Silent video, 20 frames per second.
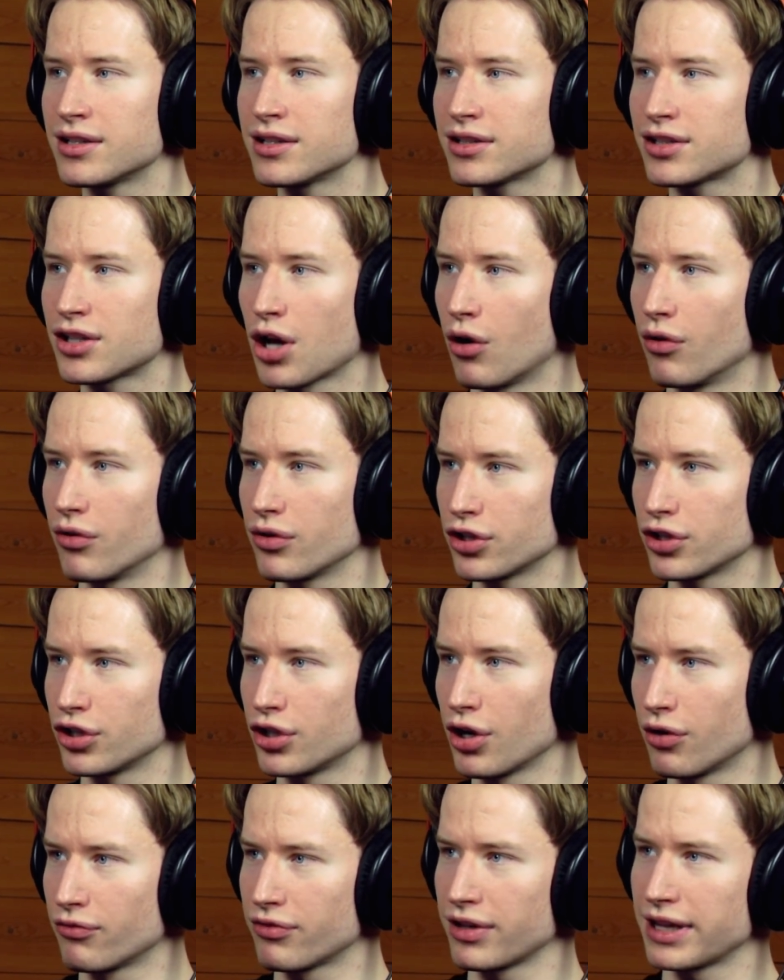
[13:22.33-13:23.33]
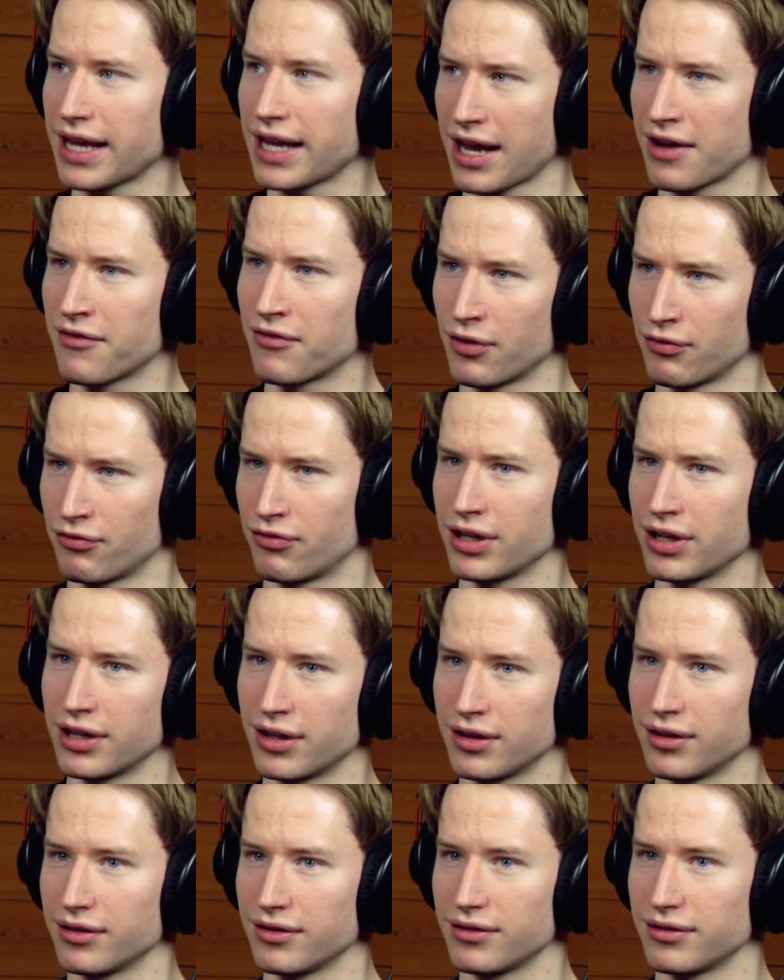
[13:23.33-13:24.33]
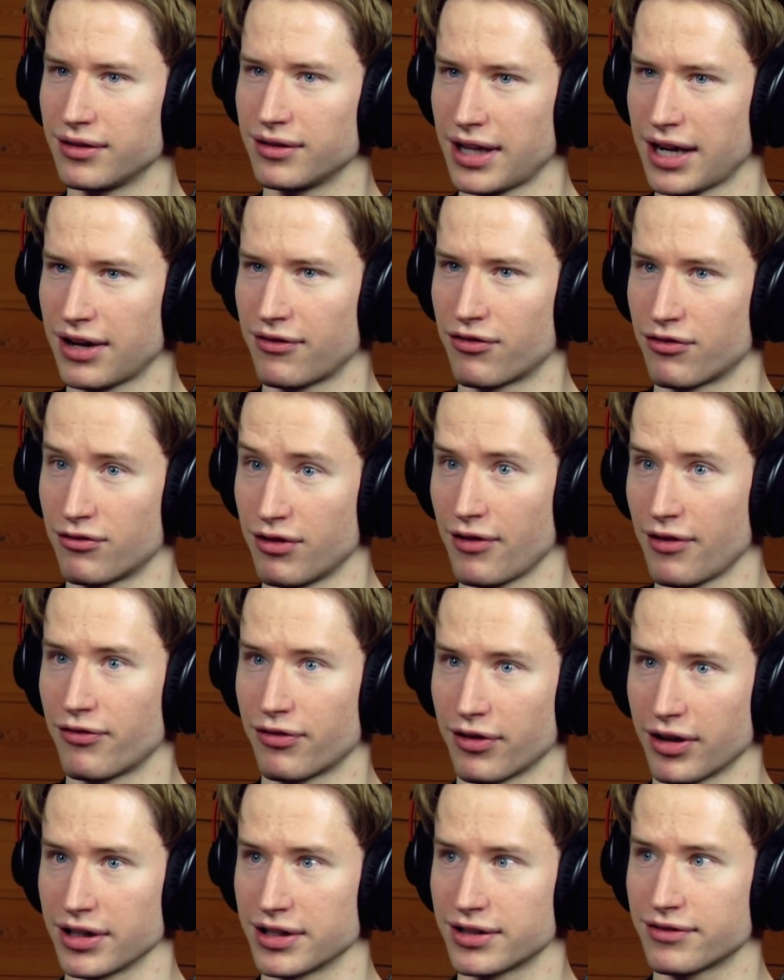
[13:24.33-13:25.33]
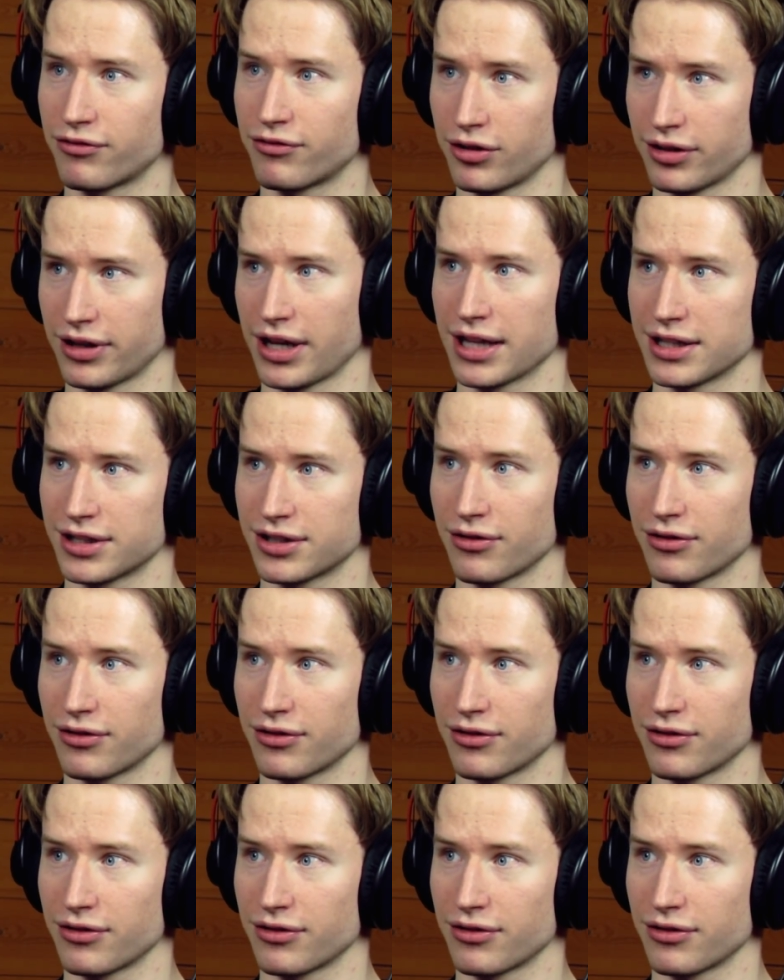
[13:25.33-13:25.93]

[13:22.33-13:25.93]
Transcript: so you don't really have a real life reference for that.